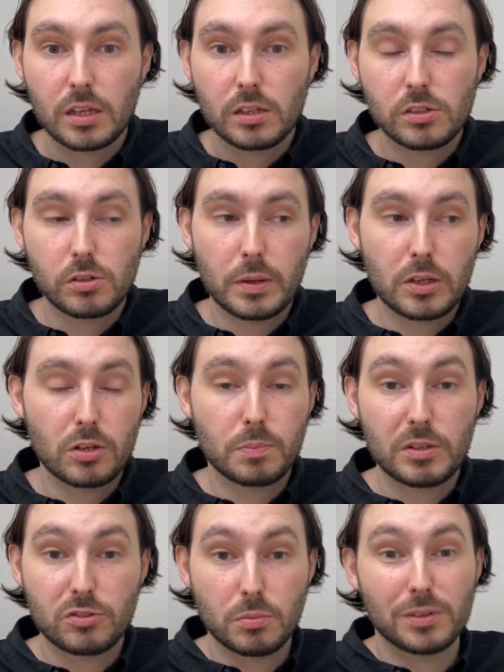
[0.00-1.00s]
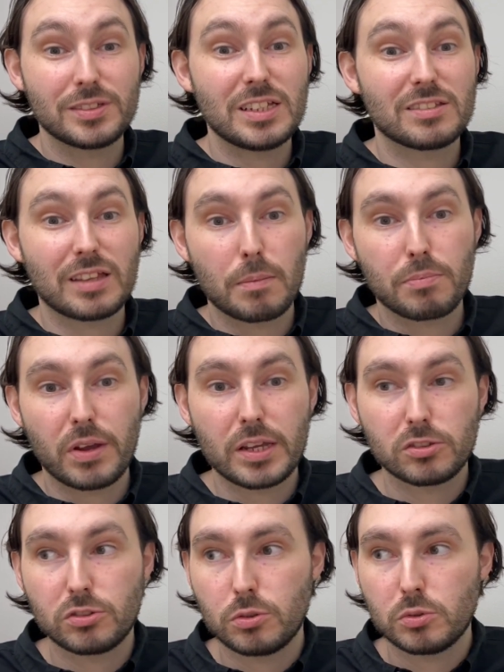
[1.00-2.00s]
It could be someone needs that break
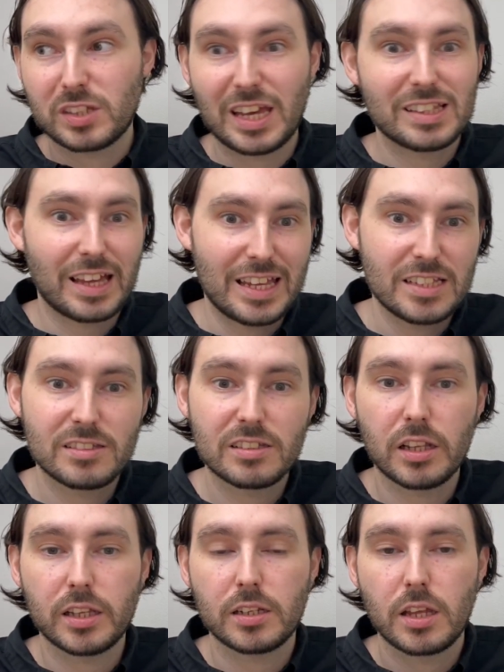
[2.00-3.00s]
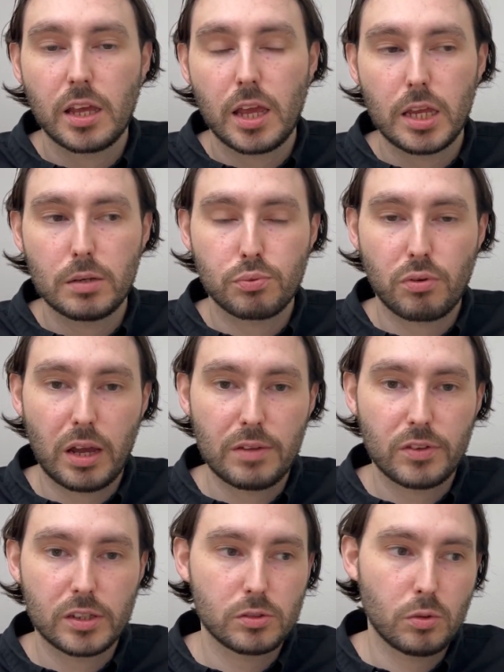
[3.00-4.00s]
to take that insulin in
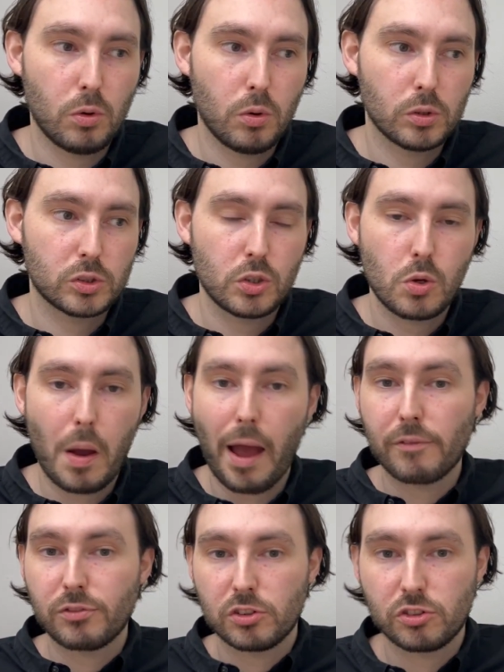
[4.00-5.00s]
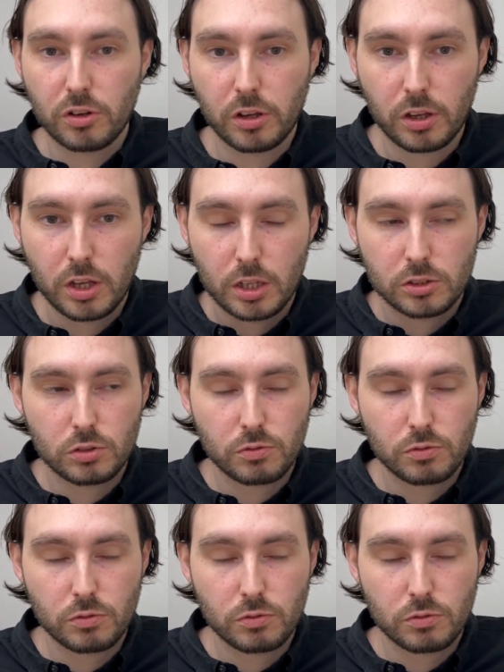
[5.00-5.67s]
private, or to have the sugar to